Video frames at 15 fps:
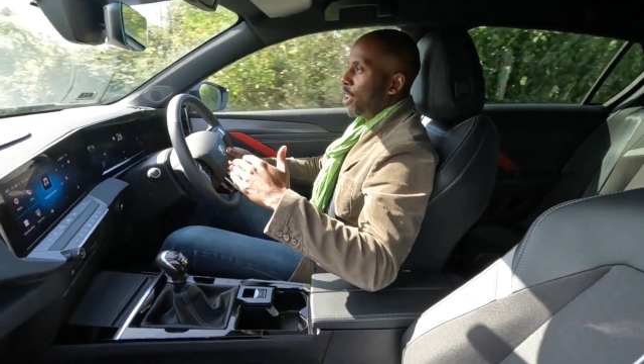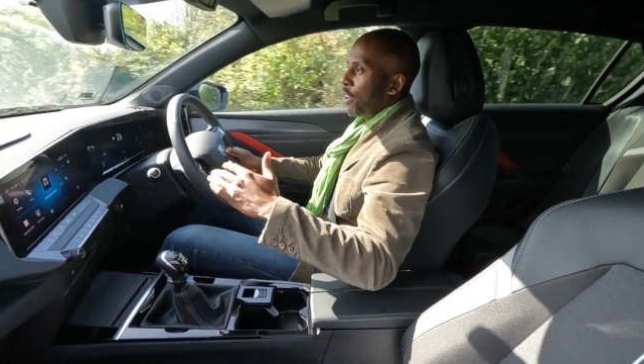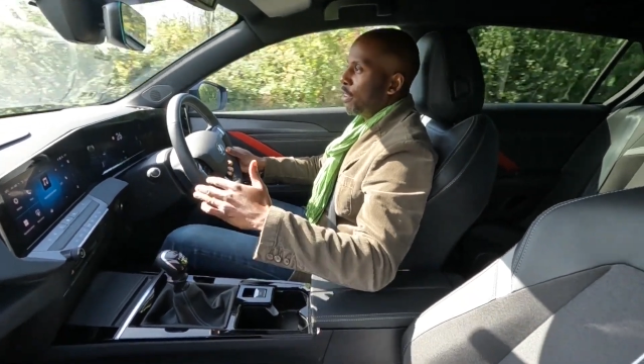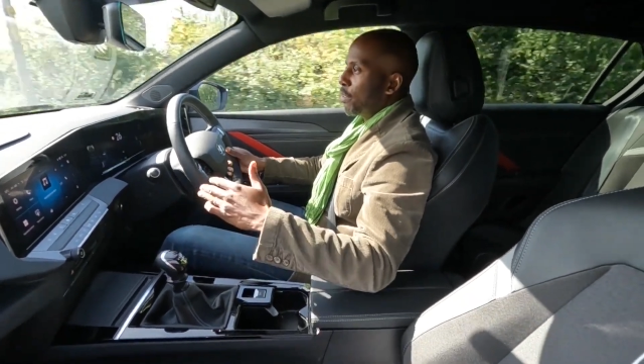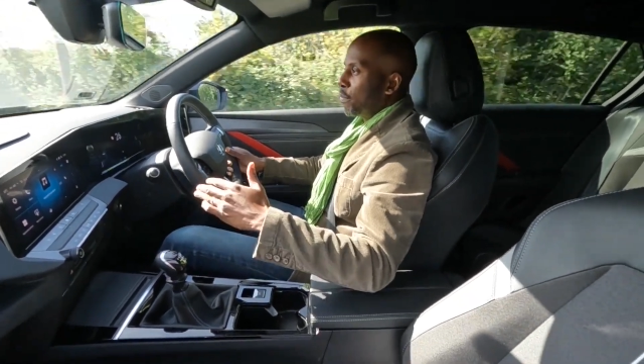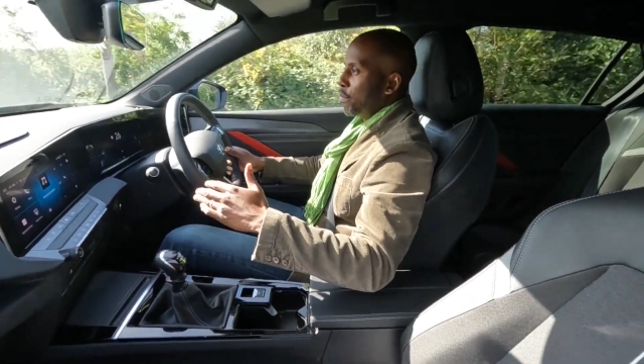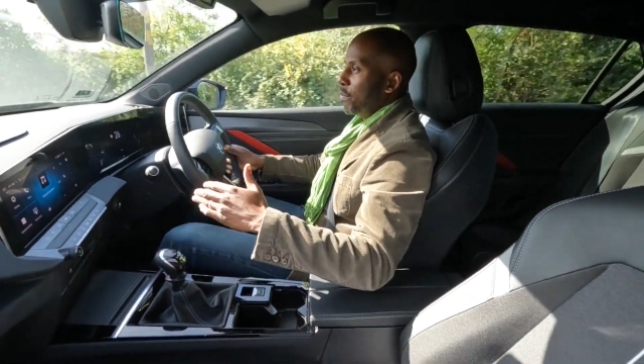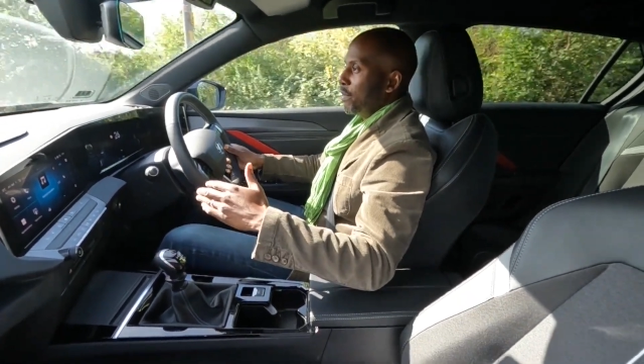
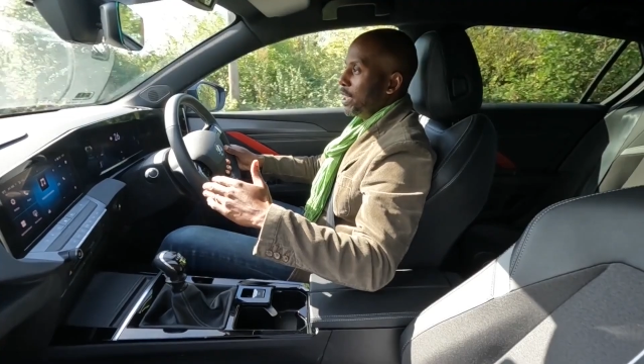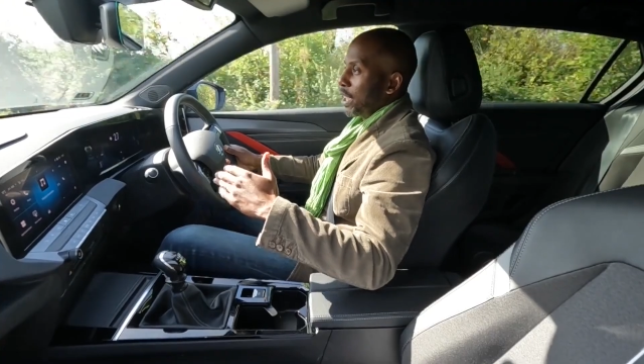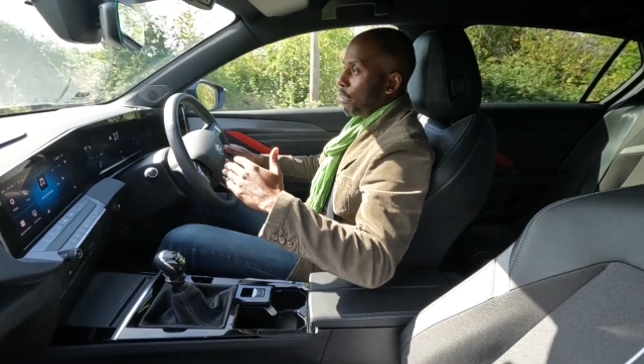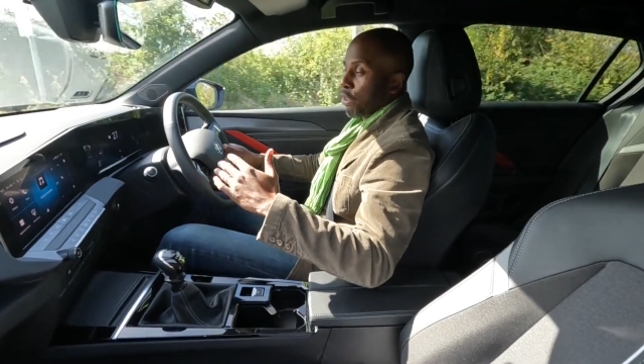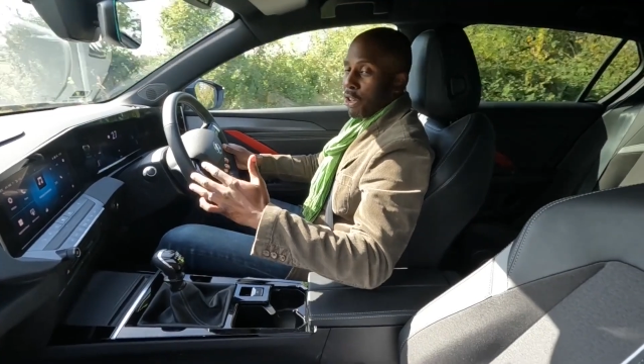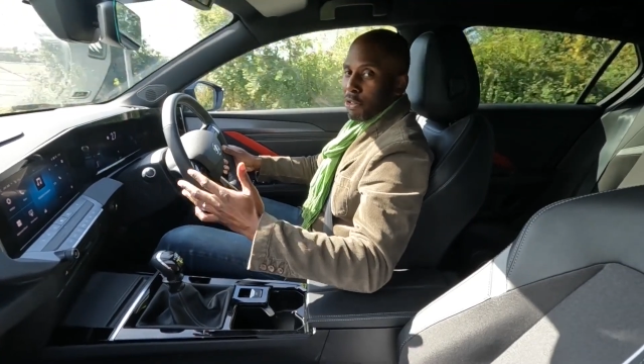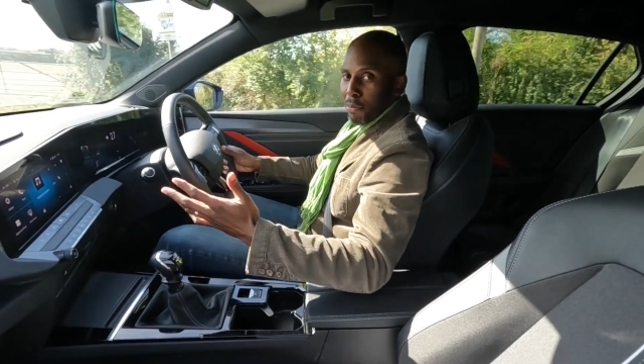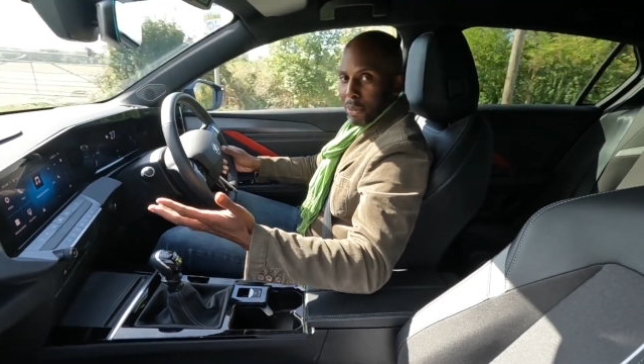
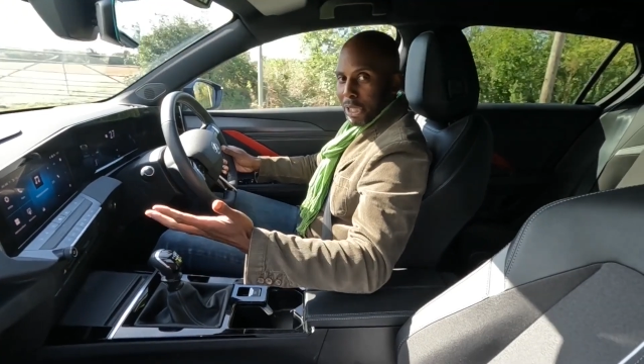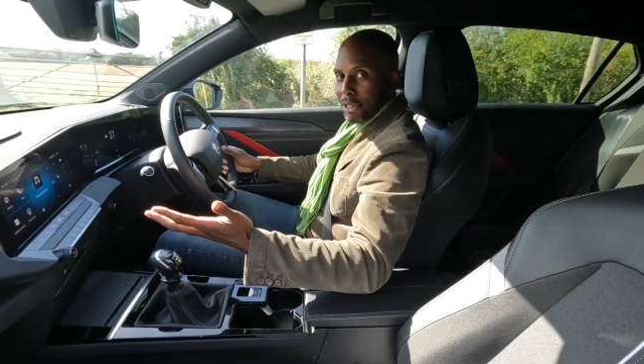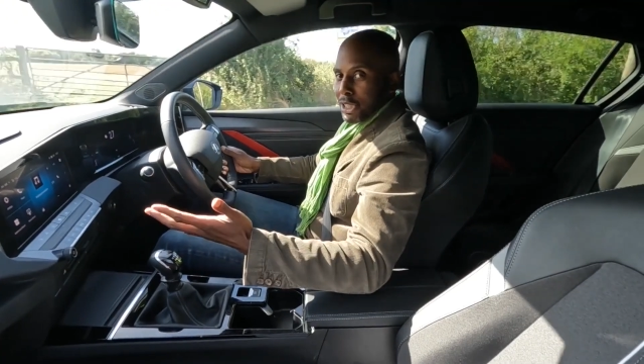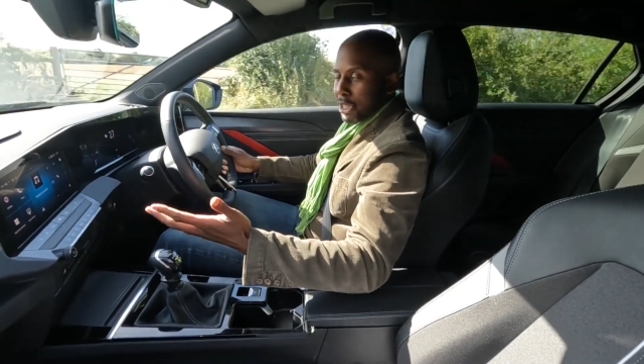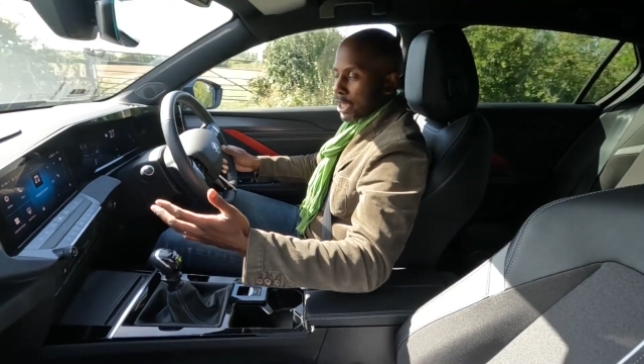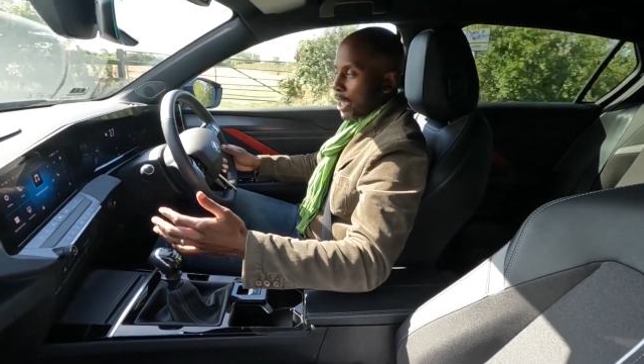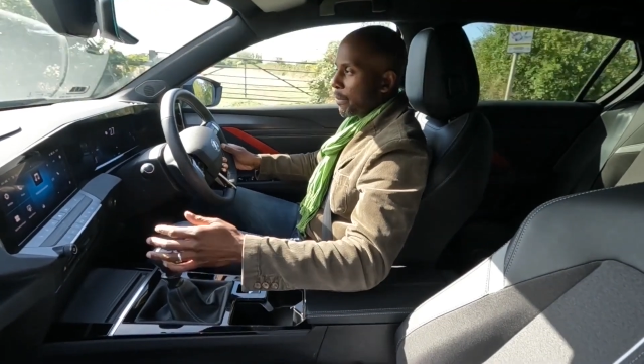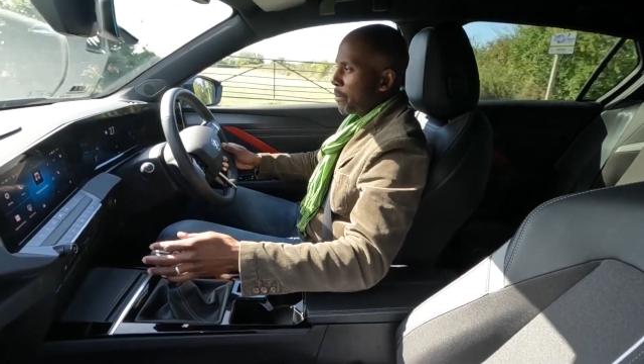long
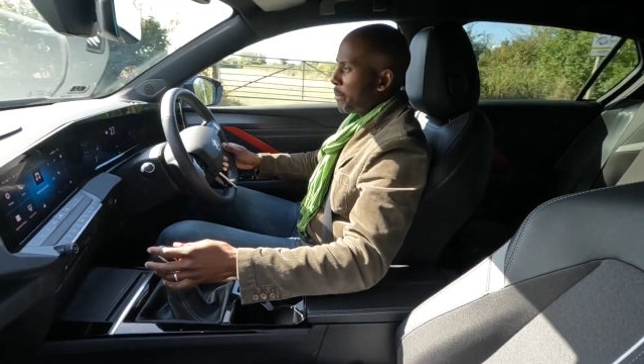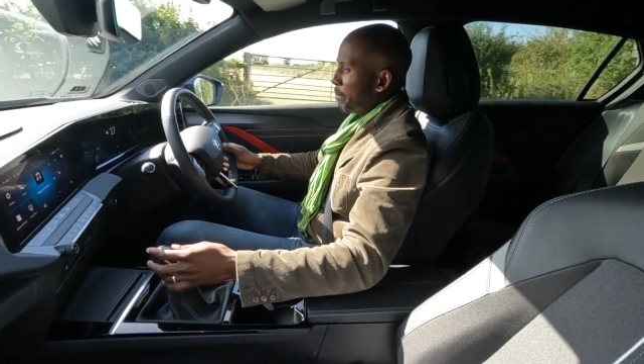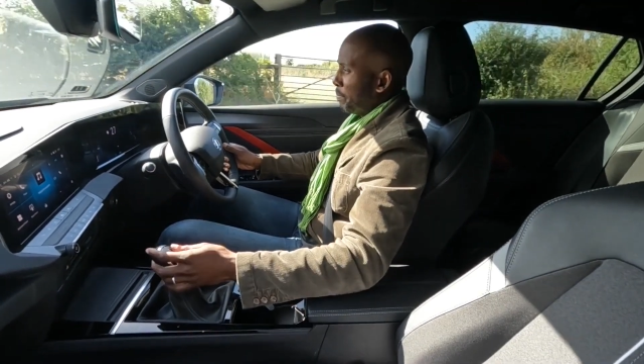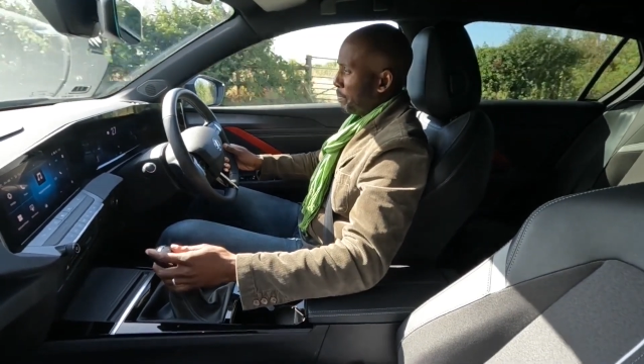periods of time.